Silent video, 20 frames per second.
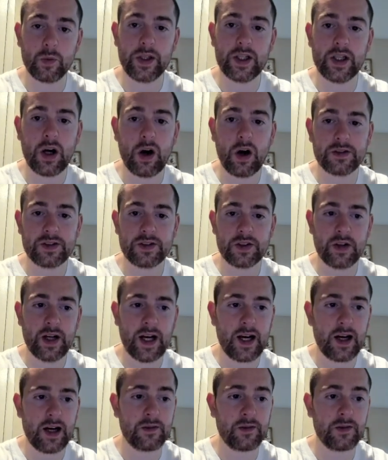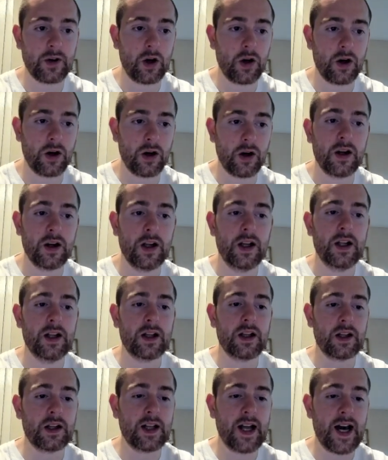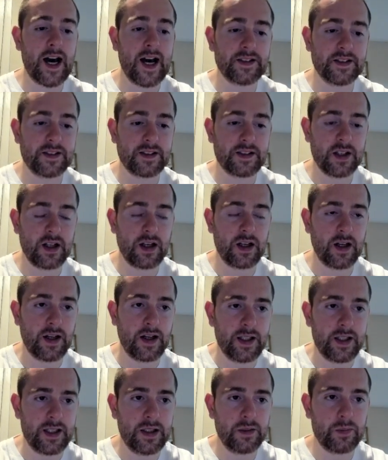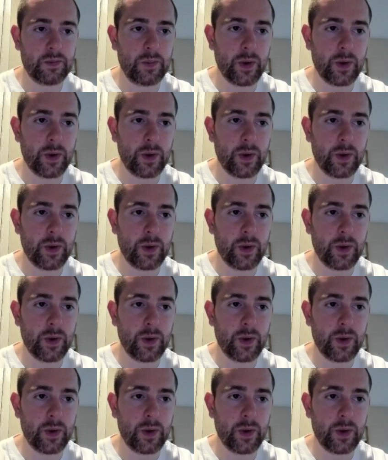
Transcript: we also have our last landing